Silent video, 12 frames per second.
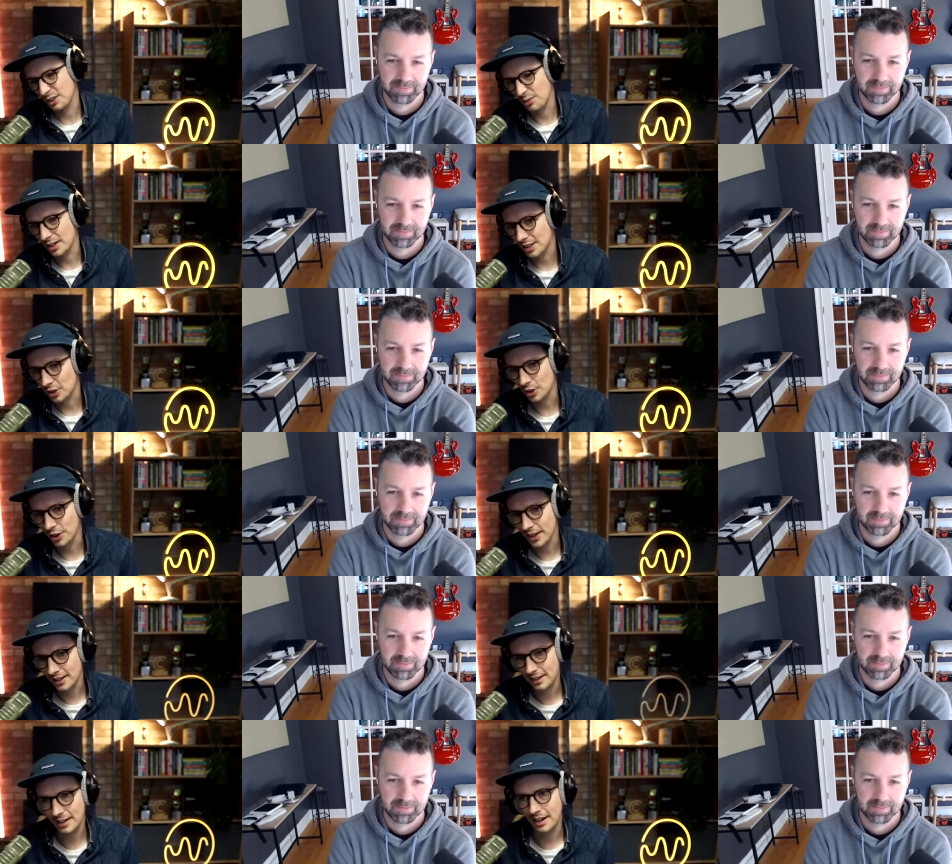Speaker 1: really good
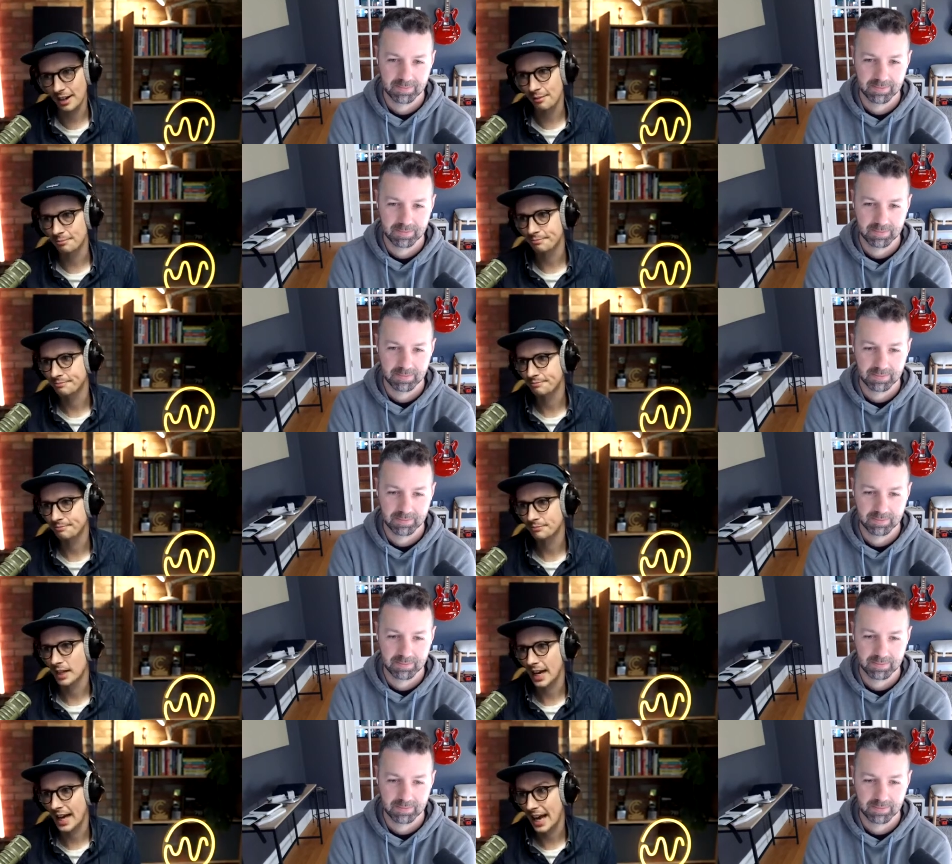thing. Um,
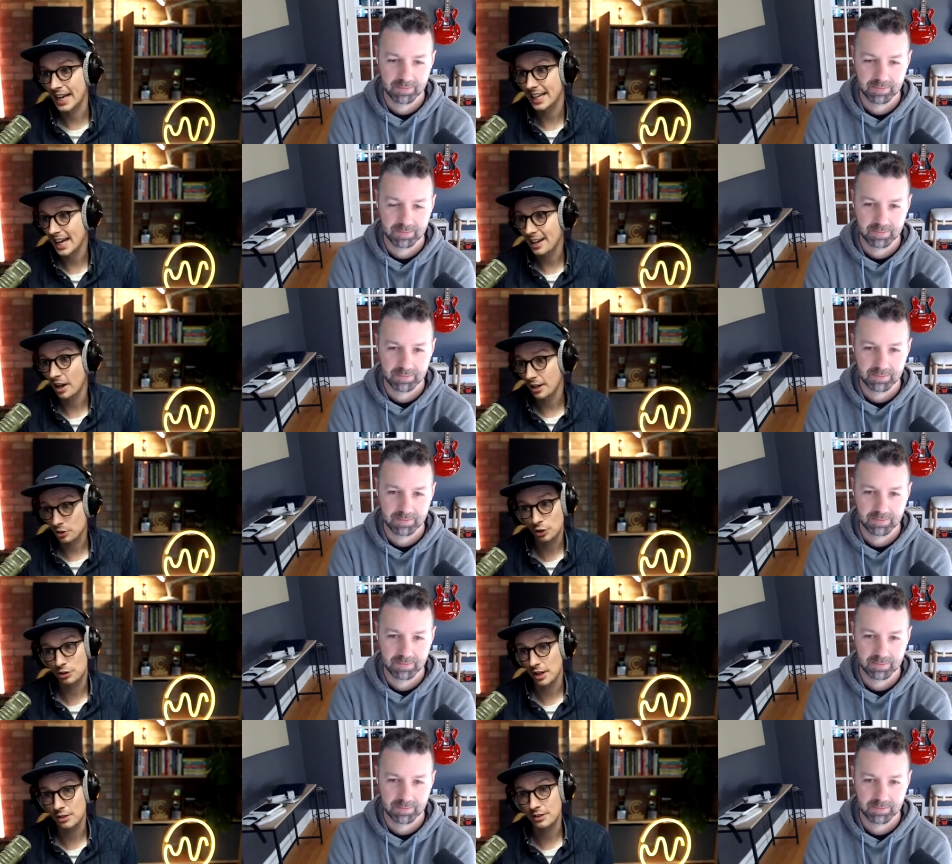and, and again, like just
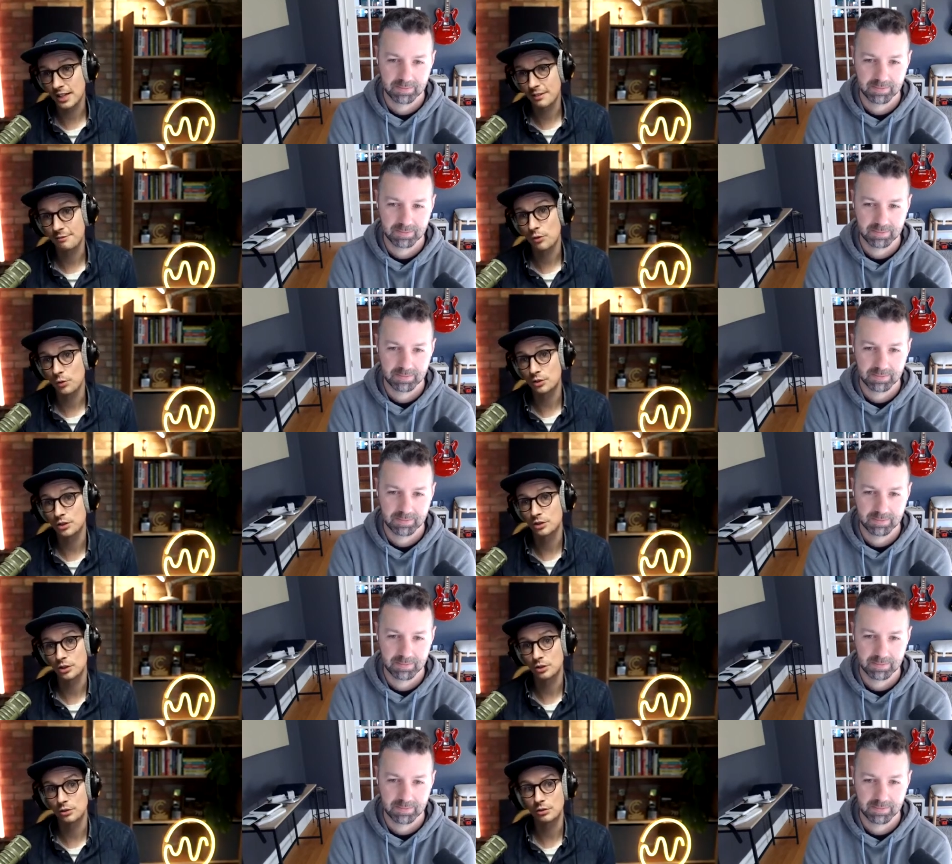like you said, it forces
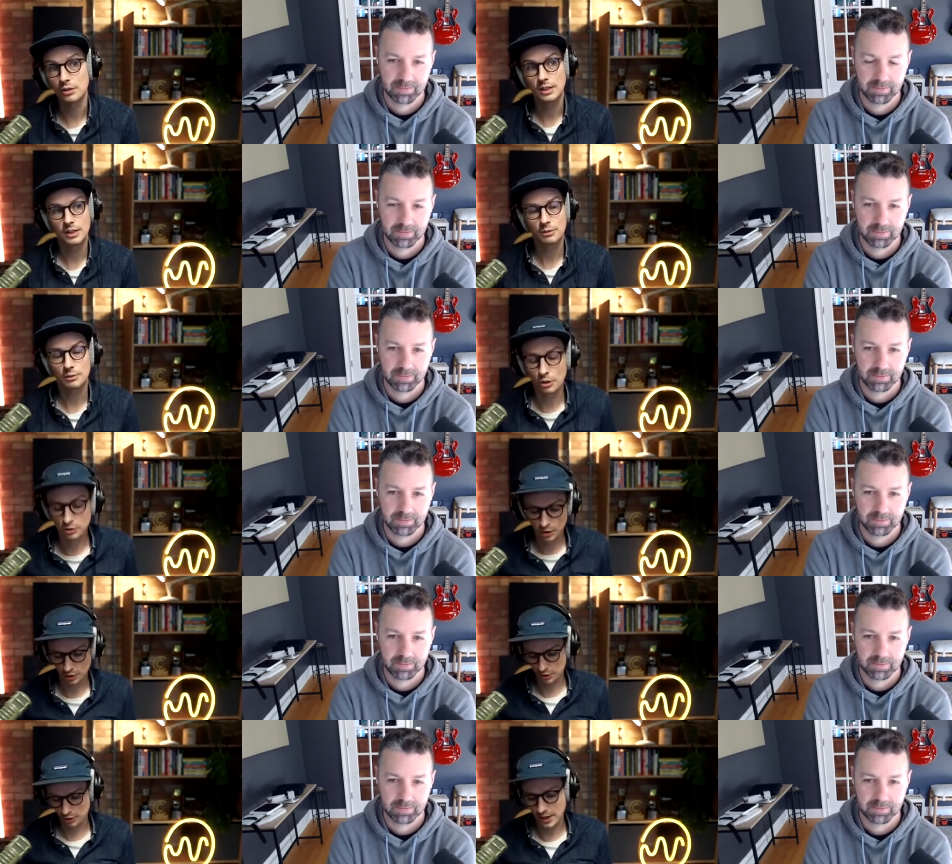you those
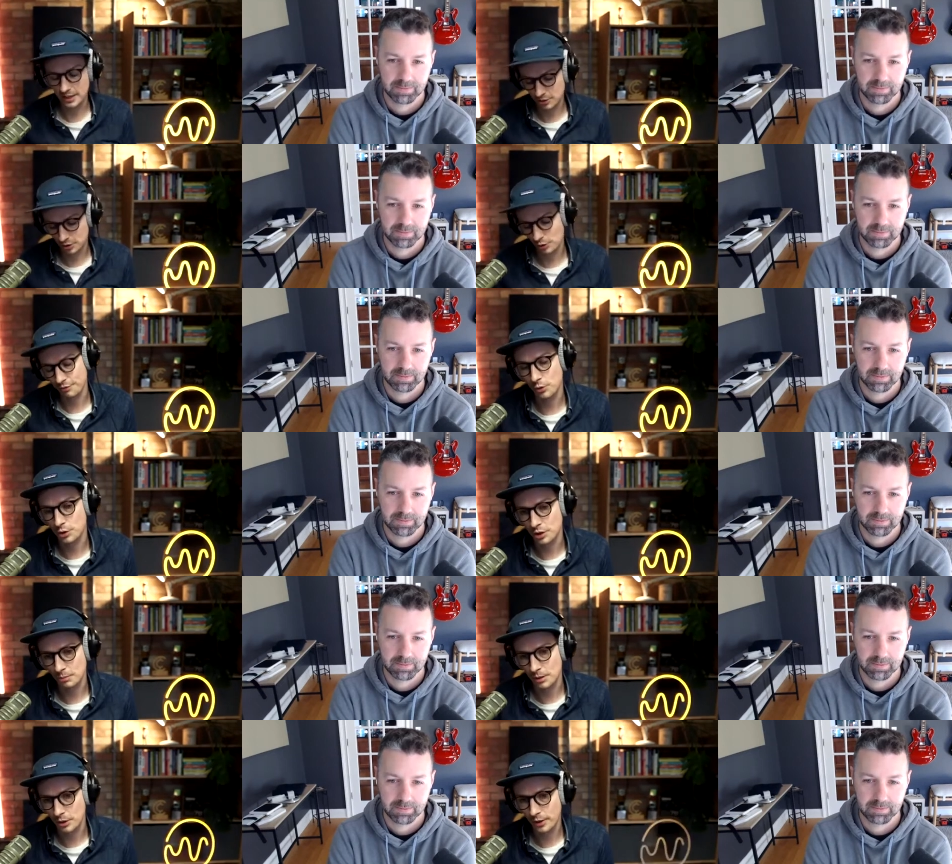constraints do force you to be
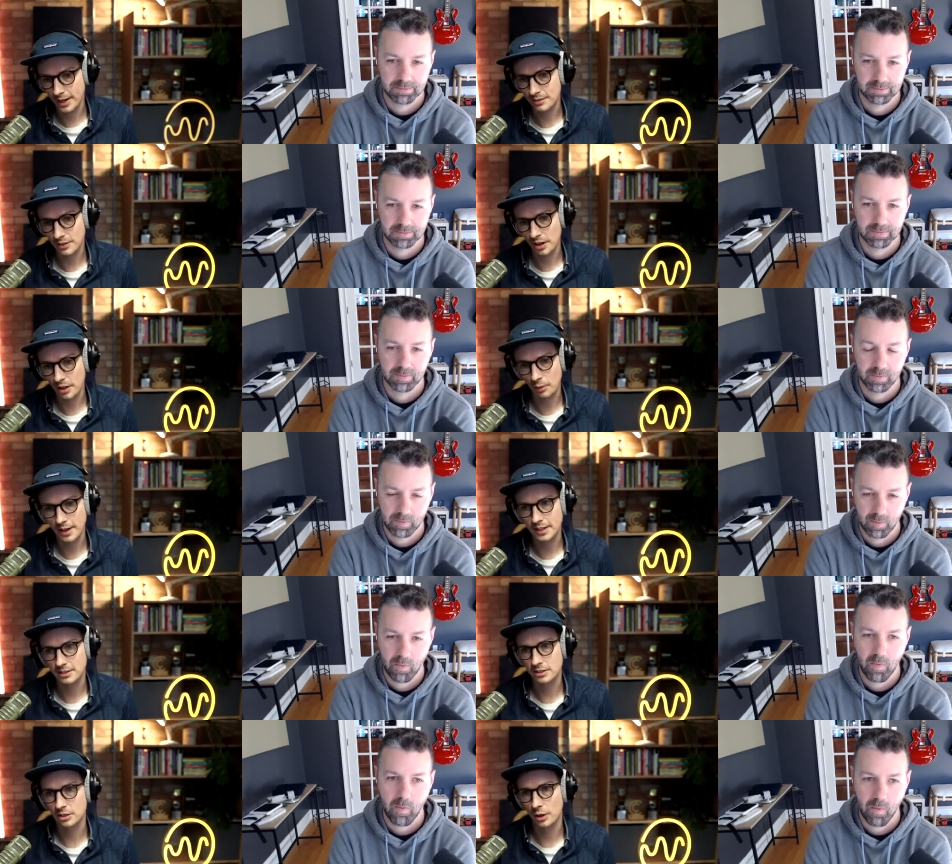creative in other ways. And
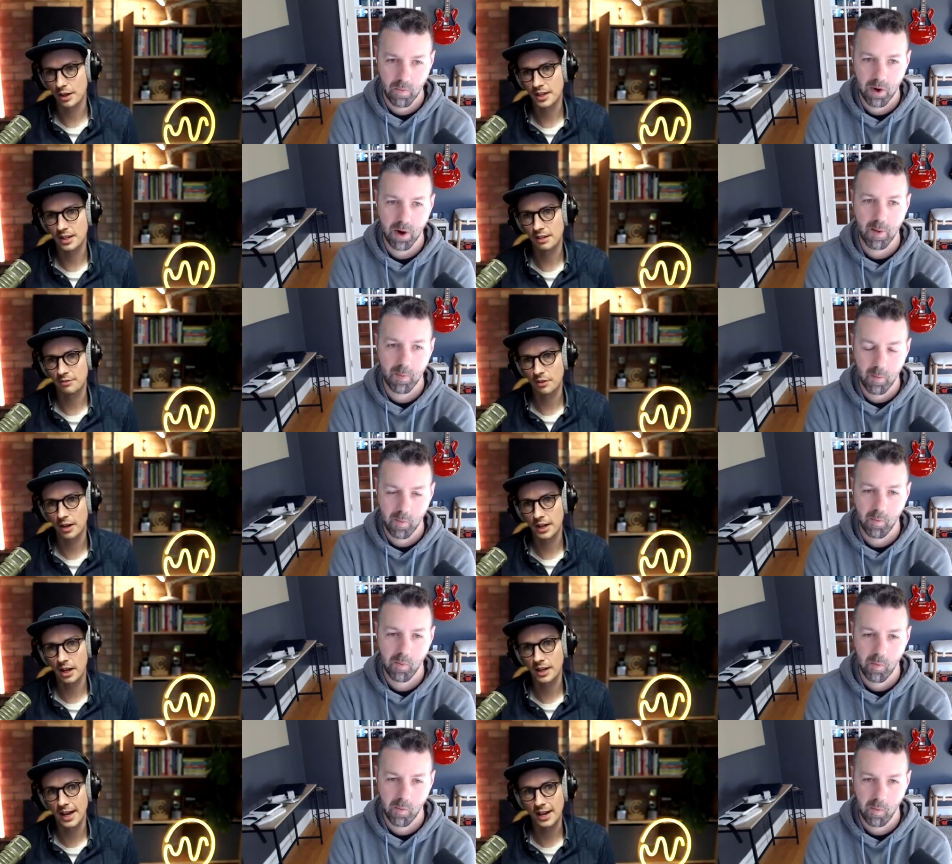so I think, yeah. if, like,
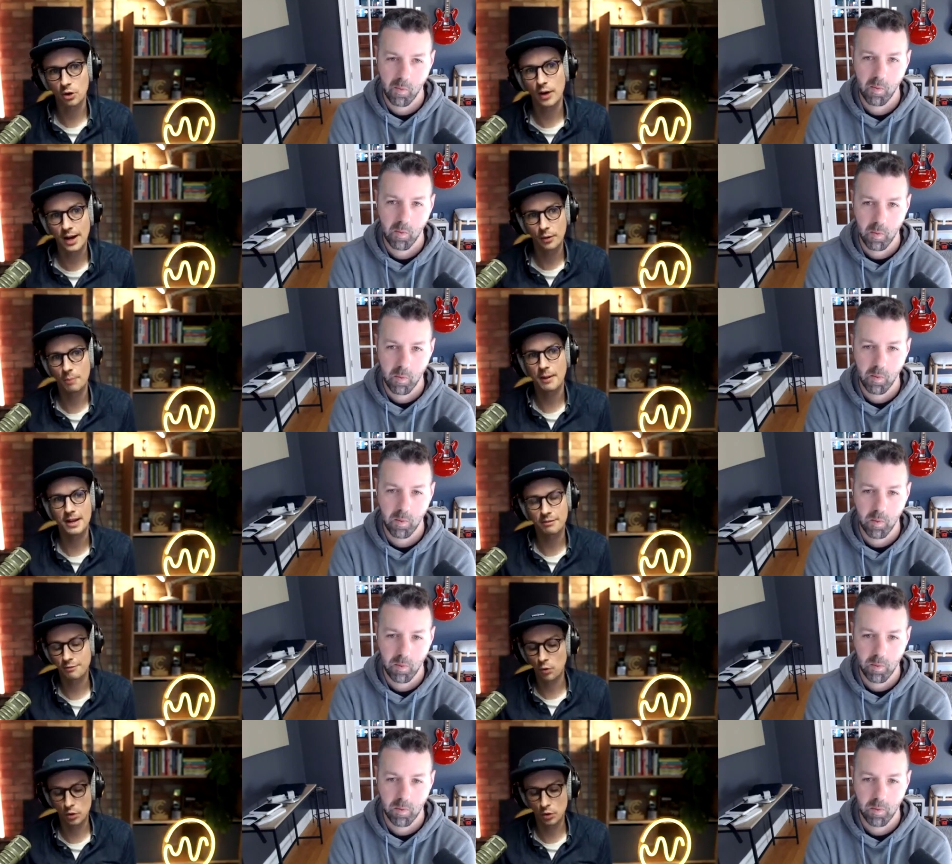okay, cool. How do I make four